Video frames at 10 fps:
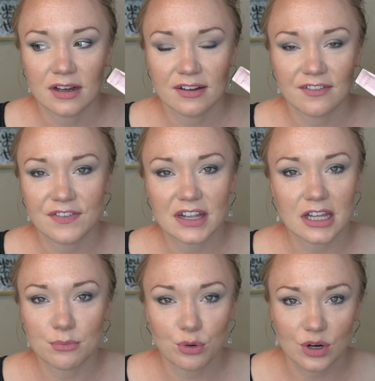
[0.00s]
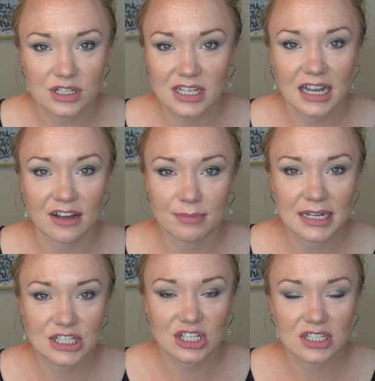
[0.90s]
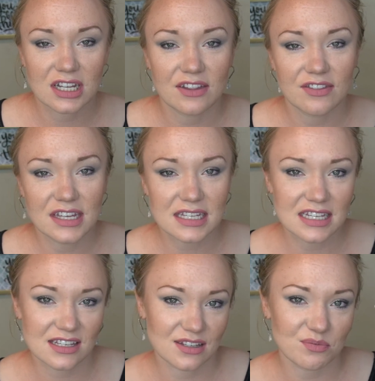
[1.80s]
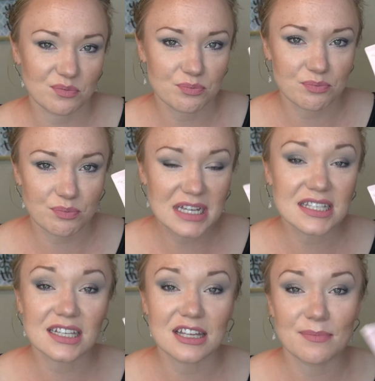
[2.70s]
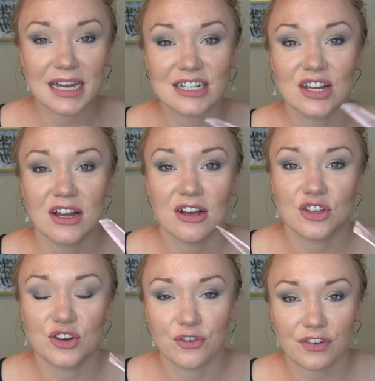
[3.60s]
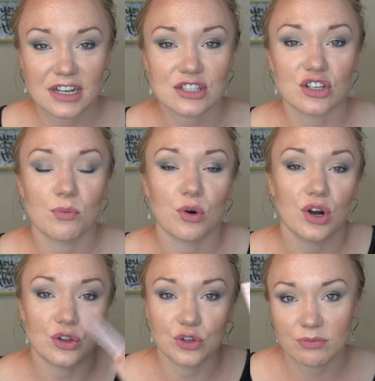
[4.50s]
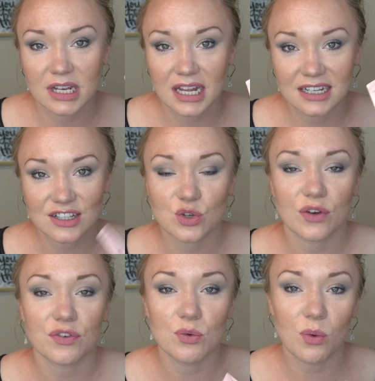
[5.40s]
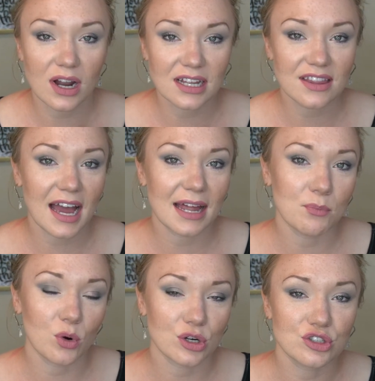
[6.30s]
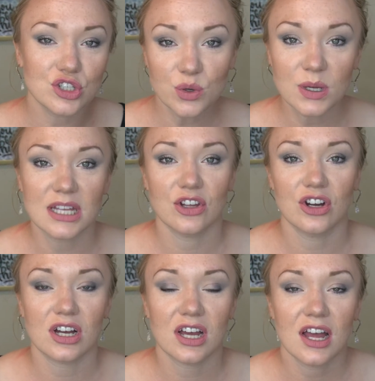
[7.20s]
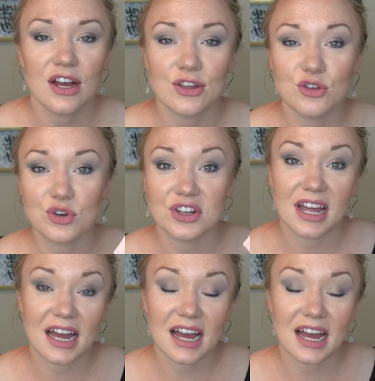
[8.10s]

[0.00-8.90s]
fill in pores like I've mentioned. This is basically made your face look more illuminating. So if you wanted that more dewy look, you could